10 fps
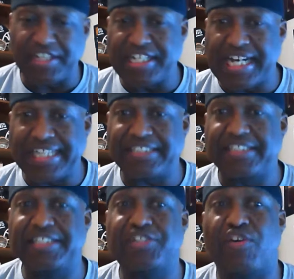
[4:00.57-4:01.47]
A nice,
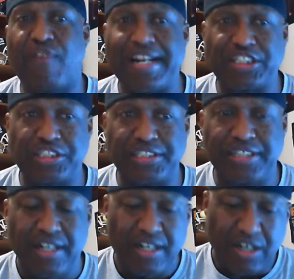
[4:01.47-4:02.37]
good duration
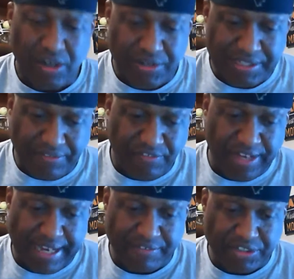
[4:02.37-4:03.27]
on the
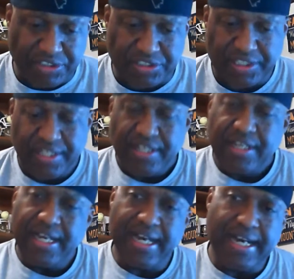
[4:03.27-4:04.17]
flavors.
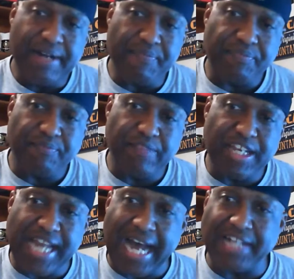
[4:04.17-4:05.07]

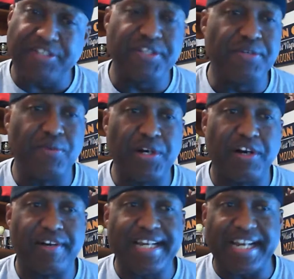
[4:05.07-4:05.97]
Not too
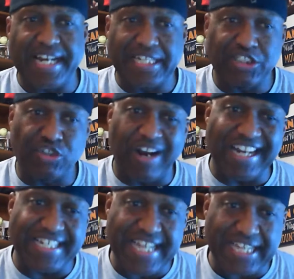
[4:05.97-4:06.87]
watery, a nice dry
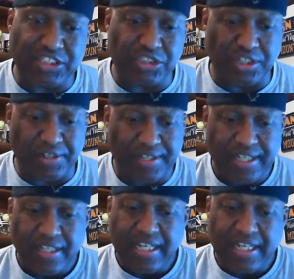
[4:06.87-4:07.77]
texture,
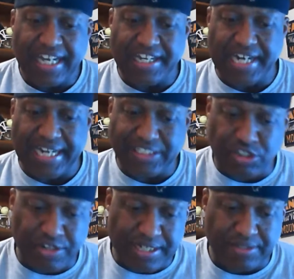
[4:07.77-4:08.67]
a nice
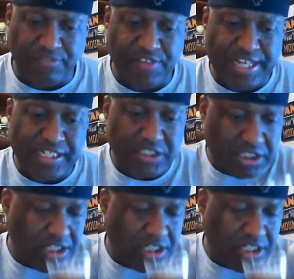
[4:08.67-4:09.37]
crisp finish.